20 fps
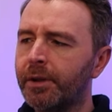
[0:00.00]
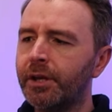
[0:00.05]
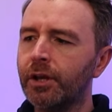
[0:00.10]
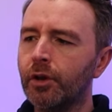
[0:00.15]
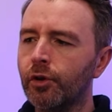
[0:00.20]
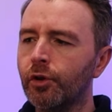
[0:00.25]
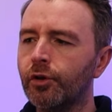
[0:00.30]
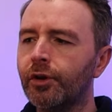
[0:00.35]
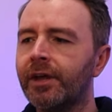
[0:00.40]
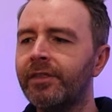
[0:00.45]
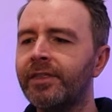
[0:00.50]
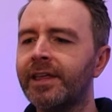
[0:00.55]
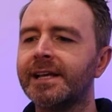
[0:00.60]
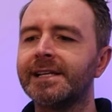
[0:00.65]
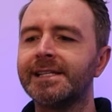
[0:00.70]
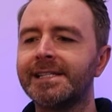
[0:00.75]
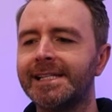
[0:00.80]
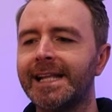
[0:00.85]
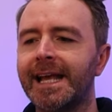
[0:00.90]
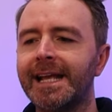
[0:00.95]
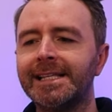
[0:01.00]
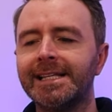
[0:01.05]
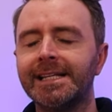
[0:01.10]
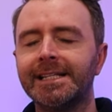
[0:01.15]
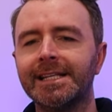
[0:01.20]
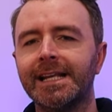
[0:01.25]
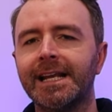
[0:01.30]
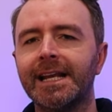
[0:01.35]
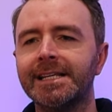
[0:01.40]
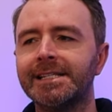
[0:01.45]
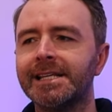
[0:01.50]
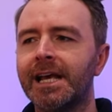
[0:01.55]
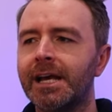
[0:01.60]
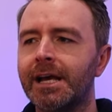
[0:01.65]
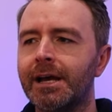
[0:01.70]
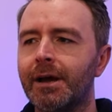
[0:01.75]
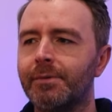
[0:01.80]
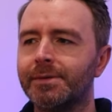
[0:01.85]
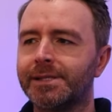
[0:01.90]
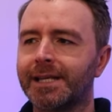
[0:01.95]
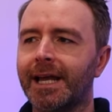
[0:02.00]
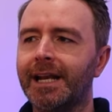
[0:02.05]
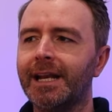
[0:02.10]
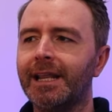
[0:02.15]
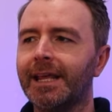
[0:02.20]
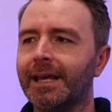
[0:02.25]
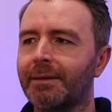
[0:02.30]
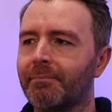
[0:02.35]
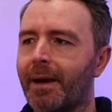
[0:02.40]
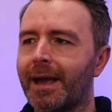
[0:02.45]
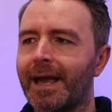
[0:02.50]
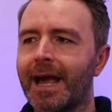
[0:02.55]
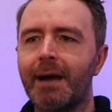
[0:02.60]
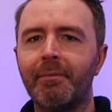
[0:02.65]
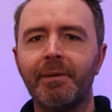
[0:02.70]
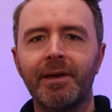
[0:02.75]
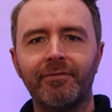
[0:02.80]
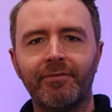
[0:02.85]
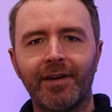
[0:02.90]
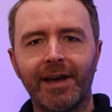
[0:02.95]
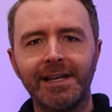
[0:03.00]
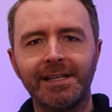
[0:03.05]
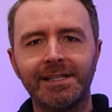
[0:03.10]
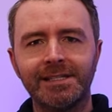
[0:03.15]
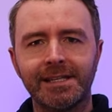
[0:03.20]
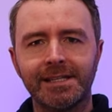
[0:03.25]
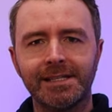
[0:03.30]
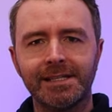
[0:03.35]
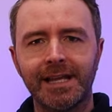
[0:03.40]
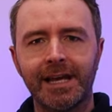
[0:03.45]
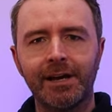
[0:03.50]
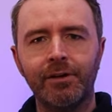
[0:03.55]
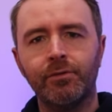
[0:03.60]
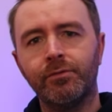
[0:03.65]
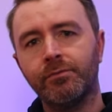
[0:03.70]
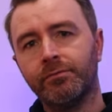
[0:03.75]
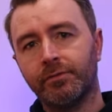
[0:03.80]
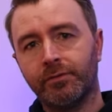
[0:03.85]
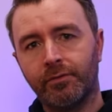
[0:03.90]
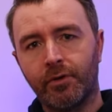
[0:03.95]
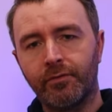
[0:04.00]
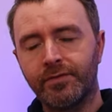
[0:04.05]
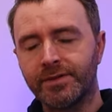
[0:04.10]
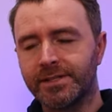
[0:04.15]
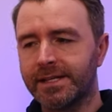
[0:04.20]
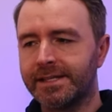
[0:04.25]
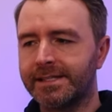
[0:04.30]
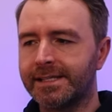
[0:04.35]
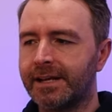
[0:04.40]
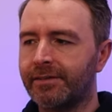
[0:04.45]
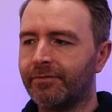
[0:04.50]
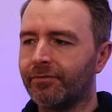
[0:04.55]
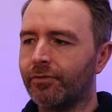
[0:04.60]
But the look and the aesthetic to this, it was kind of like Miami Vice style, obviously set